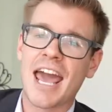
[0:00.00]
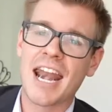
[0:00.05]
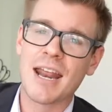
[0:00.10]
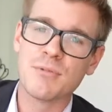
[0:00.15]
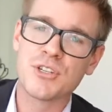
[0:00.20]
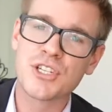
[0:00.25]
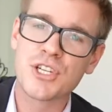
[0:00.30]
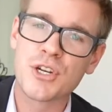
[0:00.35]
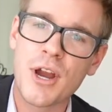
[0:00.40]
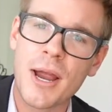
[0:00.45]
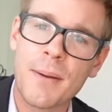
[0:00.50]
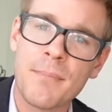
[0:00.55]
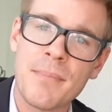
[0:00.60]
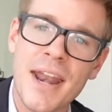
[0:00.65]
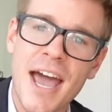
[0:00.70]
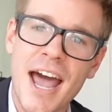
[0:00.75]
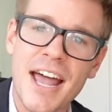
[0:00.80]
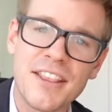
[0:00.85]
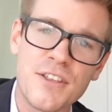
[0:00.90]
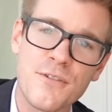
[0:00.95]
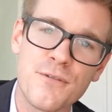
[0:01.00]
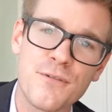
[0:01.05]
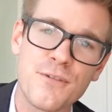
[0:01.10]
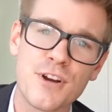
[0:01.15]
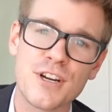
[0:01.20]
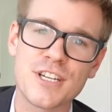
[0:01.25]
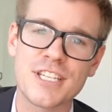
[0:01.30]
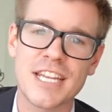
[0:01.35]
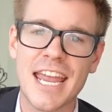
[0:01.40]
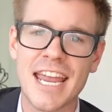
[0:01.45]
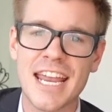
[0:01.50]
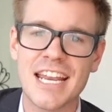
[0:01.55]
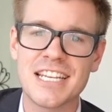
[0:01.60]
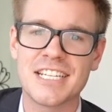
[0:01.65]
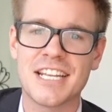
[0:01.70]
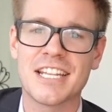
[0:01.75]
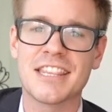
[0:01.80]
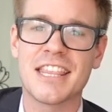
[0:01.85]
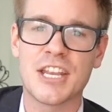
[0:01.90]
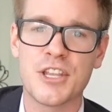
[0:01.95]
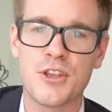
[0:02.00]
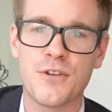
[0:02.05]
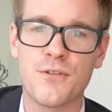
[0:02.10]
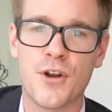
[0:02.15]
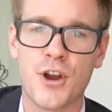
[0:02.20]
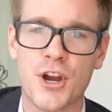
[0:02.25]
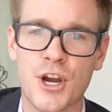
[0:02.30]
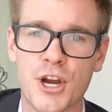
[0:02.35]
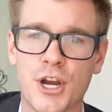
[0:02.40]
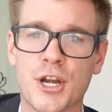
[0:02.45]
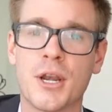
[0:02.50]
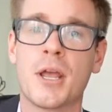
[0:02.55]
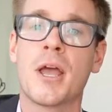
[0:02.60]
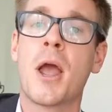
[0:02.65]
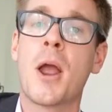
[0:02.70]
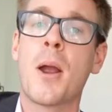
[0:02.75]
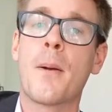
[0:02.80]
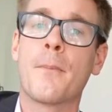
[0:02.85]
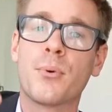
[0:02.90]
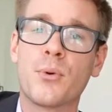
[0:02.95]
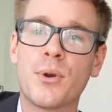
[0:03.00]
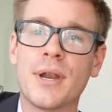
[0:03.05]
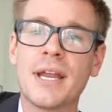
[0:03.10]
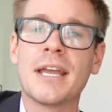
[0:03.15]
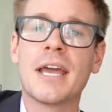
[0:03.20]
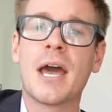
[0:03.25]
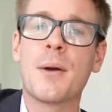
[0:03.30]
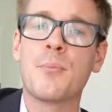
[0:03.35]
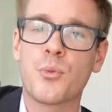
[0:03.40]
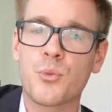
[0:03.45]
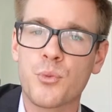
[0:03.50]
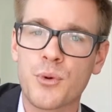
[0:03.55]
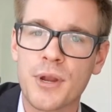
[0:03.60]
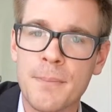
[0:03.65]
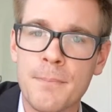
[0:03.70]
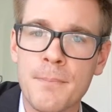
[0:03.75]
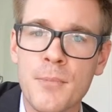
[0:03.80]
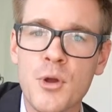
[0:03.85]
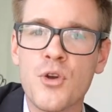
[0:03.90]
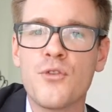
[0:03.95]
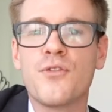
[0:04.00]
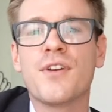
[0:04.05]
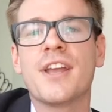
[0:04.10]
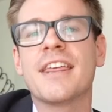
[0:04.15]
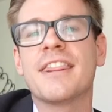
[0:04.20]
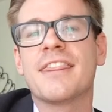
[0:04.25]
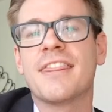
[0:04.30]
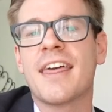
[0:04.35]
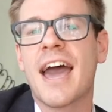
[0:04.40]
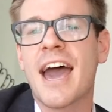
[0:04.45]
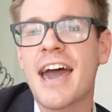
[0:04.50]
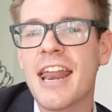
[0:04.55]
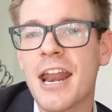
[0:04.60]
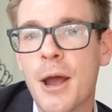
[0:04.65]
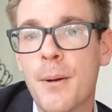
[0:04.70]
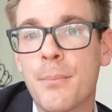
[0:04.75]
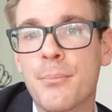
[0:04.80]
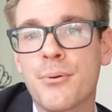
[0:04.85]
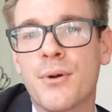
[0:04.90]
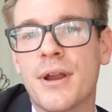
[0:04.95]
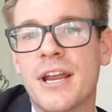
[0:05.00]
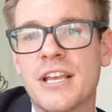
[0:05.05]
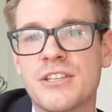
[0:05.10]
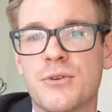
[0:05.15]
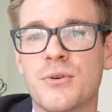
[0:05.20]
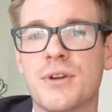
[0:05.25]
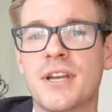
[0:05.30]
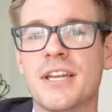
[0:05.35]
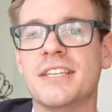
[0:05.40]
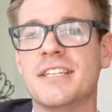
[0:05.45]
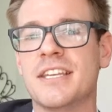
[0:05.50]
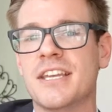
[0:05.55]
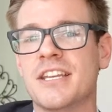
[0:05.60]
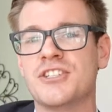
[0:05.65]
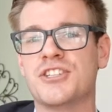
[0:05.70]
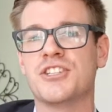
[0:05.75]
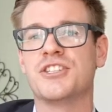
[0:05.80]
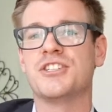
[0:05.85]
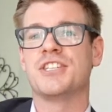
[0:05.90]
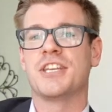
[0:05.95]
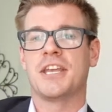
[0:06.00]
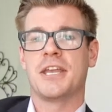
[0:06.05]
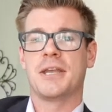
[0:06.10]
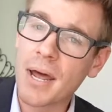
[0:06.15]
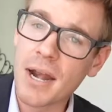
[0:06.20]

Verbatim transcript: And I'm sure I'm not the first agent that you've heard bring up removing that appraisal contingency.